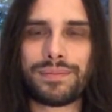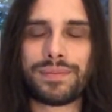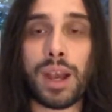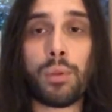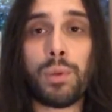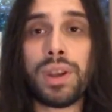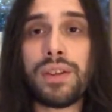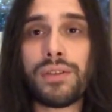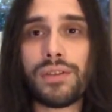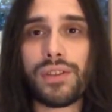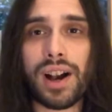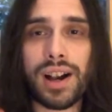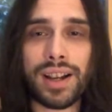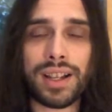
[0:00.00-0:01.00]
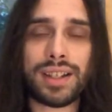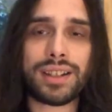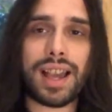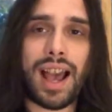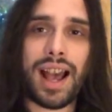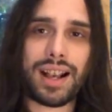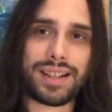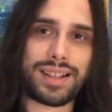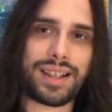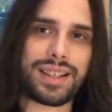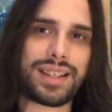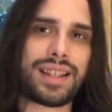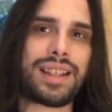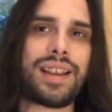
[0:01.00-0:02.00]
And we find
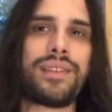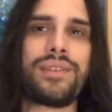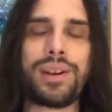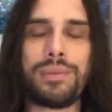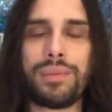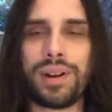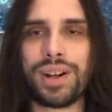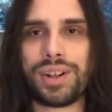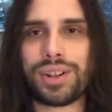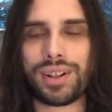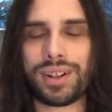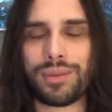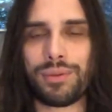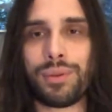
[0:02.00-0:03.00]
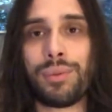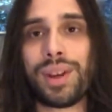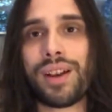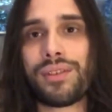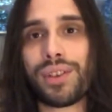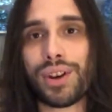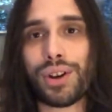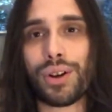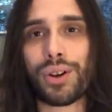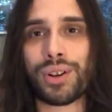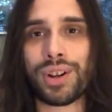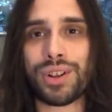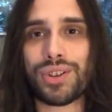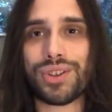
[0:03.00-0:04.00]
access to that vibration when we have the
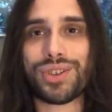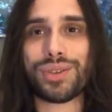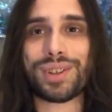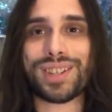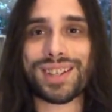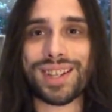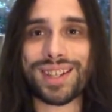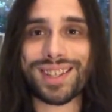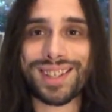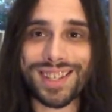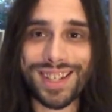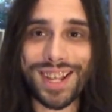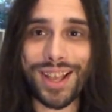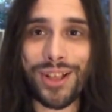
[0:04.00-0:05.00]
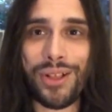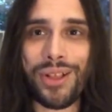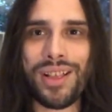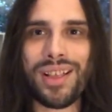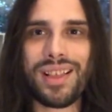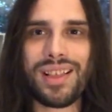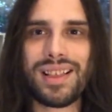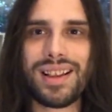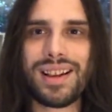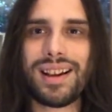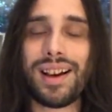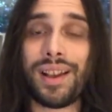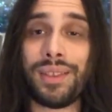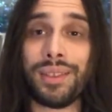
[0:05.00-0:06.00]
courage to sit still
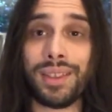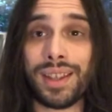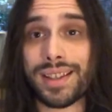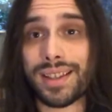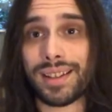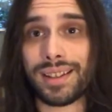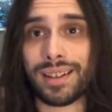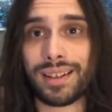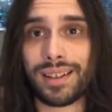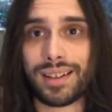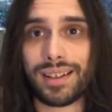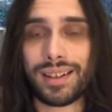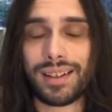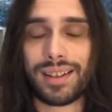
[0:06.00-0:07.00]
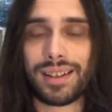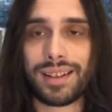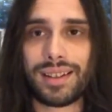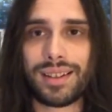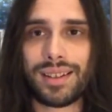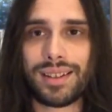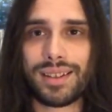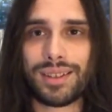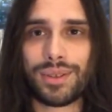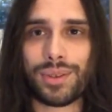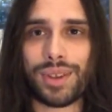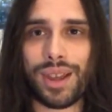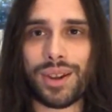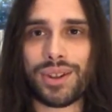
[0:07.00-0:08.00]
and listen
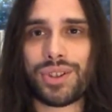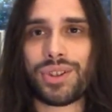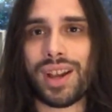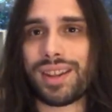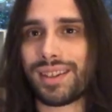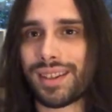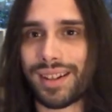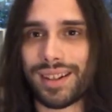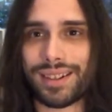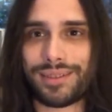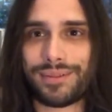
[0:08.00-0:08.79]
without agenda,